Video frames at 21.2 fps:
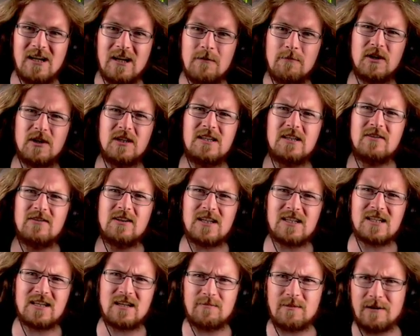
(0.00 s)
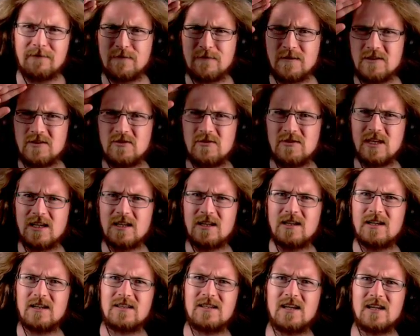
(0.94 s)
But until next time, my friends, you take
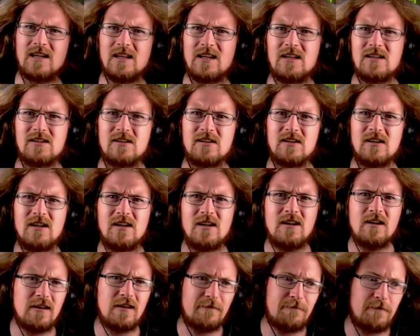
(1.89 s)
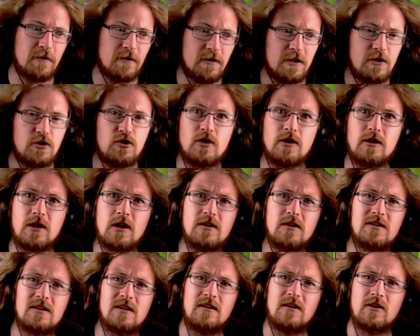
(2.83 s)
care, take it easy. If you enjoy the
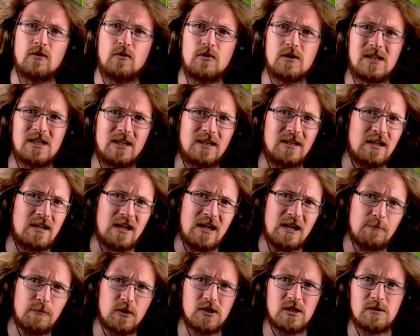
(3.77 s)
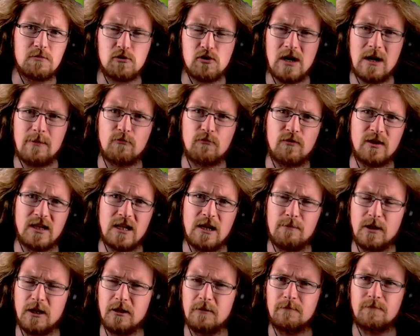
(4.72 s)
content, you can always click the like button, subscribe, and ring that
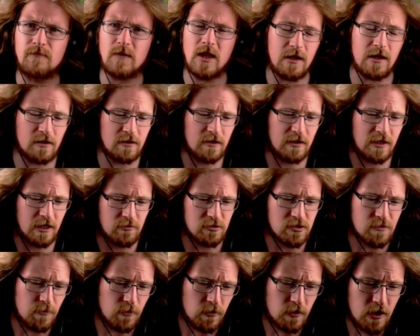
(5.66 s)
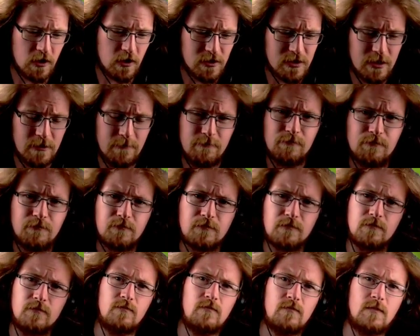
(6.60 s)
bell. Anything that helps support the content,
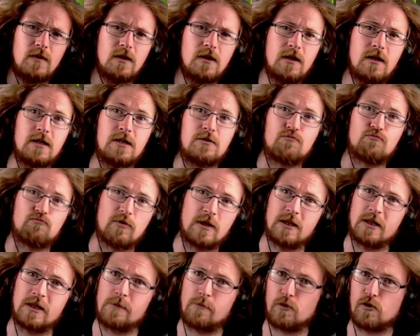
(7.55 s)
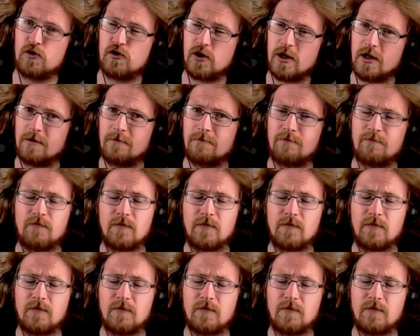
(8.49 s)
it's really appreciated.